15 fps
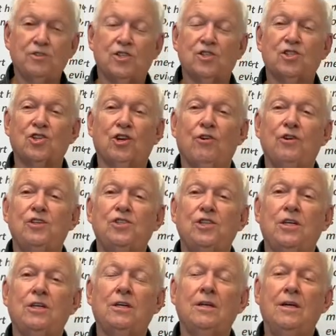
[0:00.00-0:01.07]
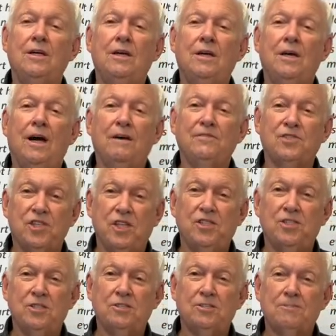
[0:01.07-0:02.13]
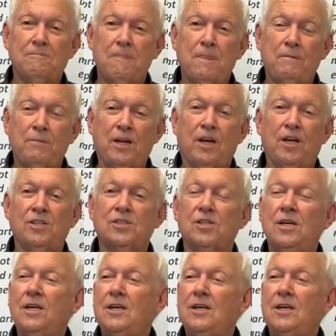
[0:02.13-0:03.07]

discouraging of seasons, because